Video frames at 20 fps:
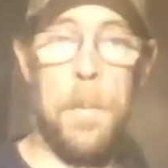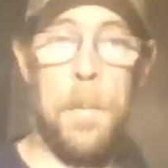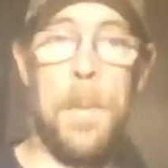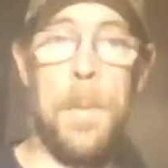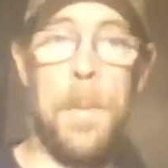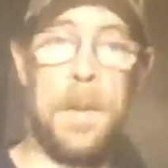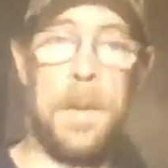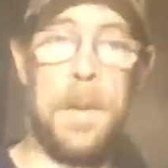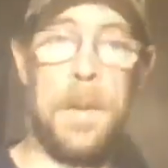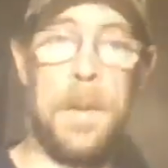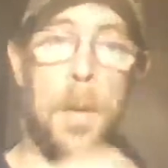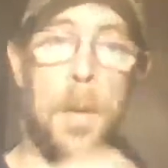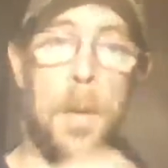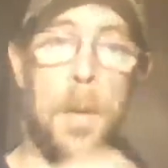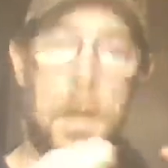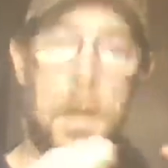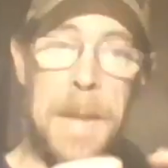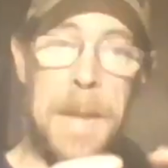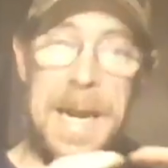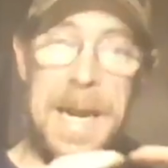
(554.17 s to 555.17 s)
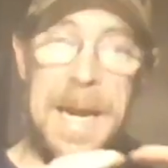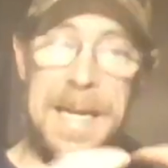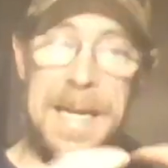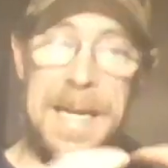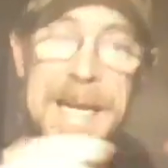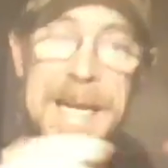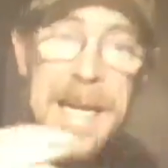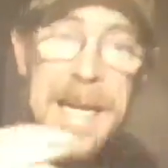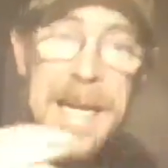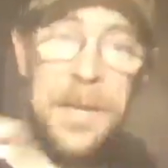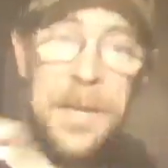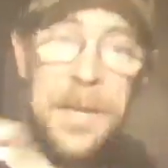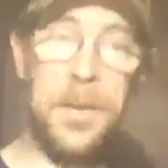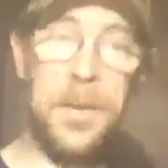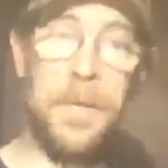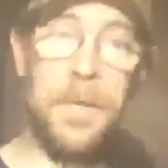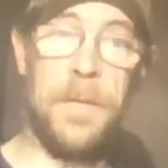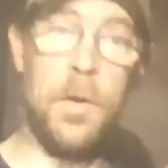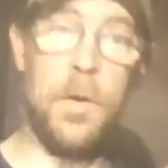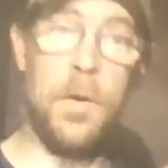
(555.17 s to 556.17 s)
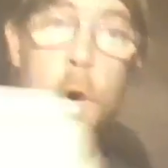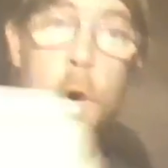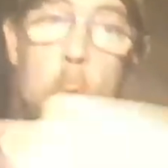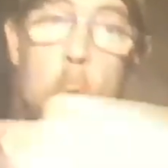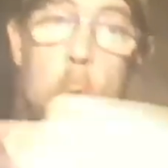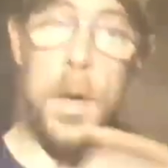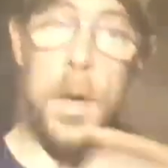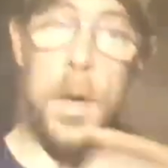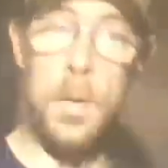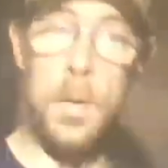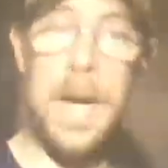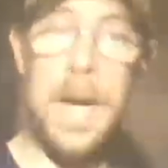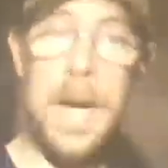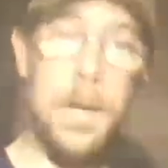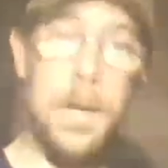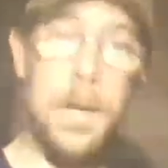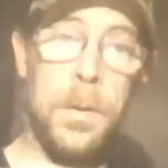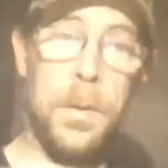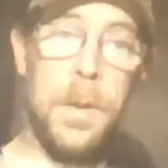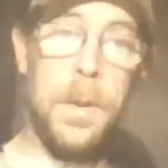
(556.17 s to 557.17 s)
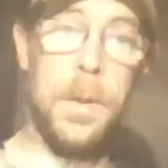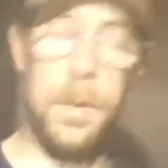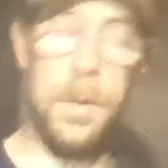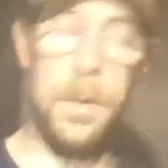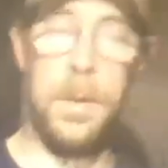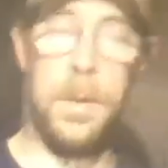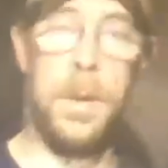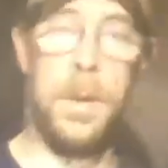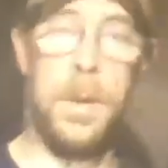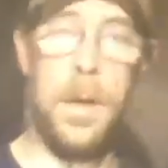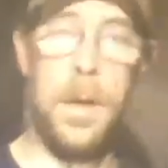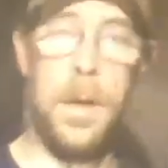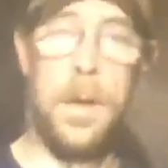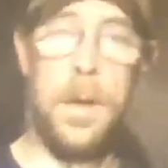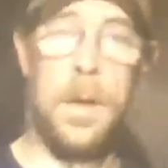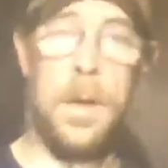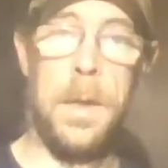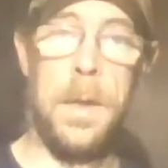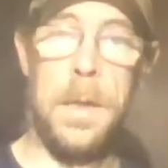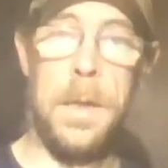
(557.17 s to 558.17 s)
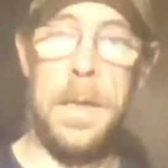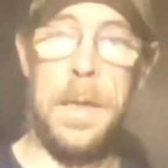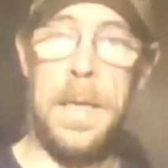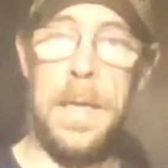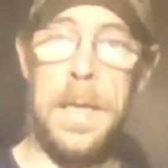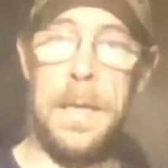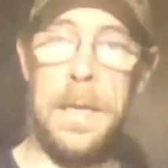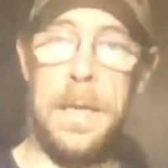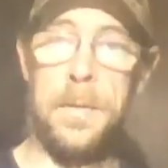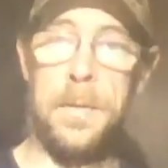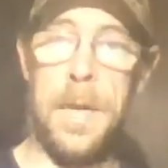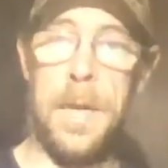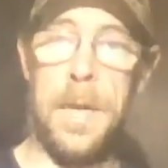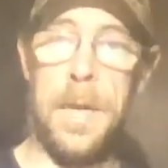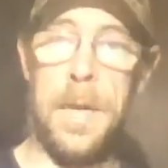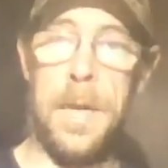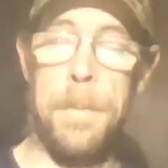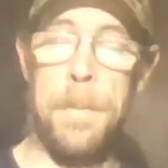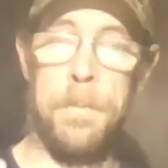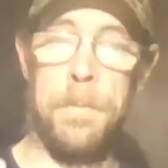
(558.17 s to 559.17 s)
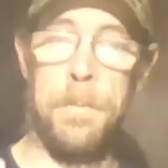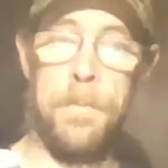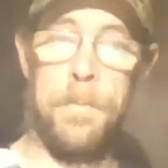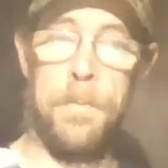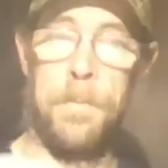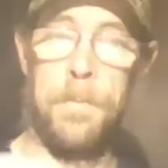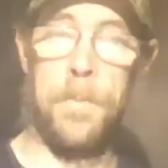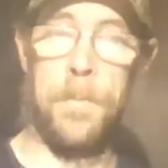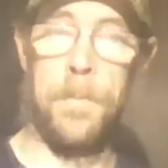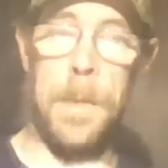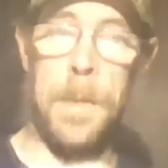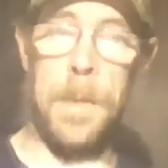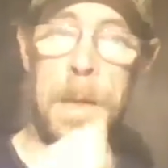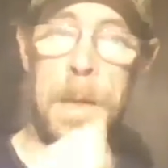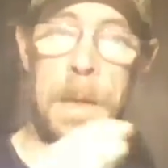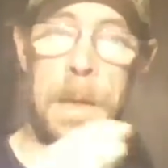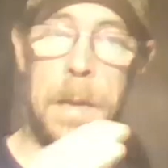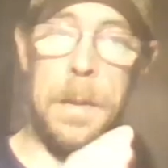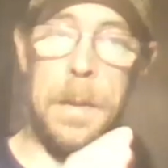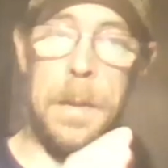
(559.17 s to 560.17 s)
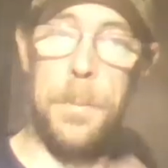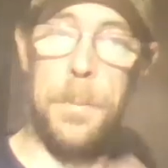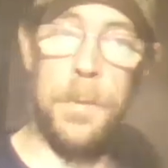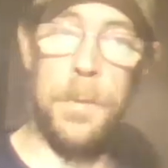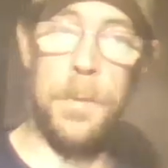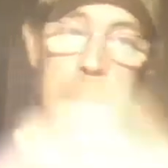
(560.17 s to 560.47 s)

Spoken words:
But the bottom 18 inches of it all the way around is they put